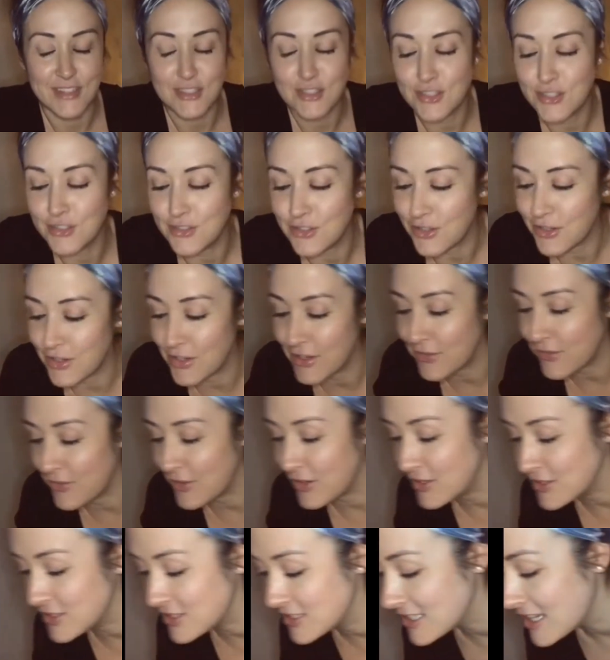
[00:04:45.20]
You heard it
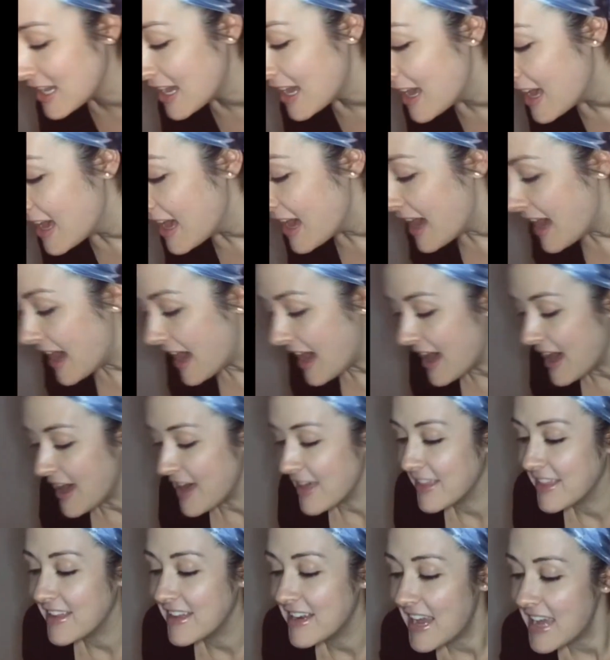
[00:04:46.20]
first.
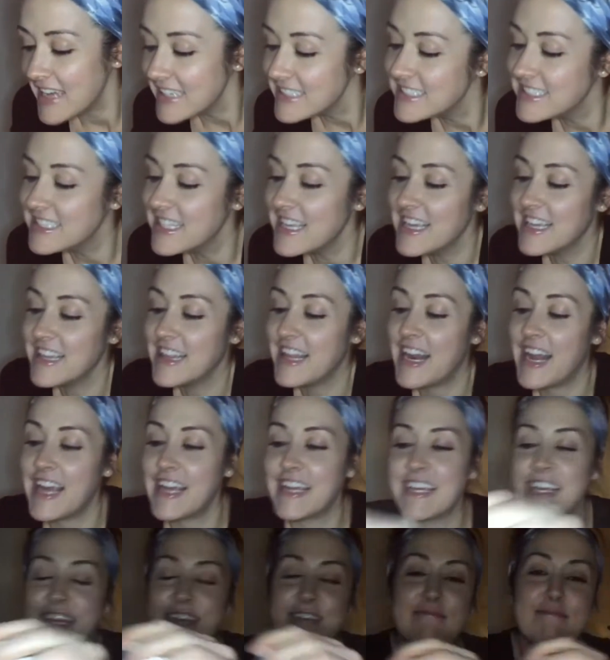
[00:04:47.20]
The next thing that I
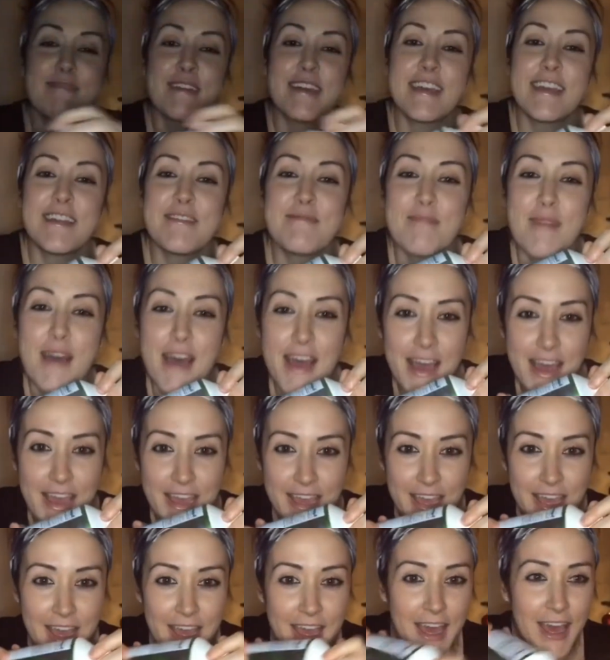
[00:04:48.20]
keep in
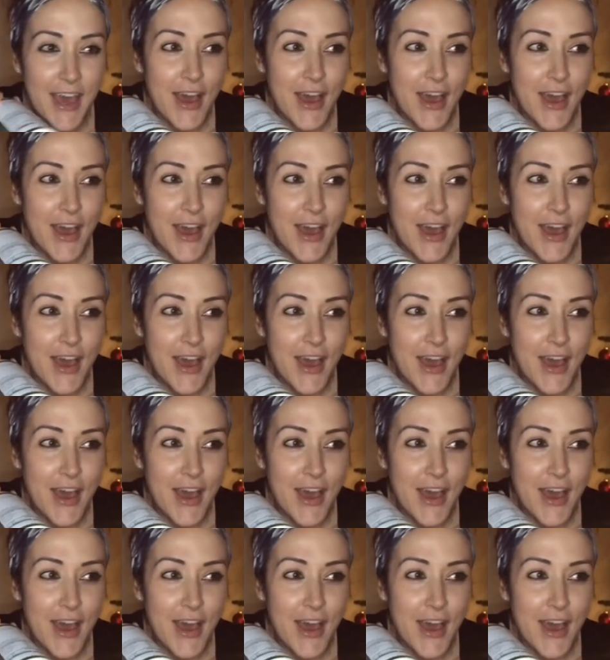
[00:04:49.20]
my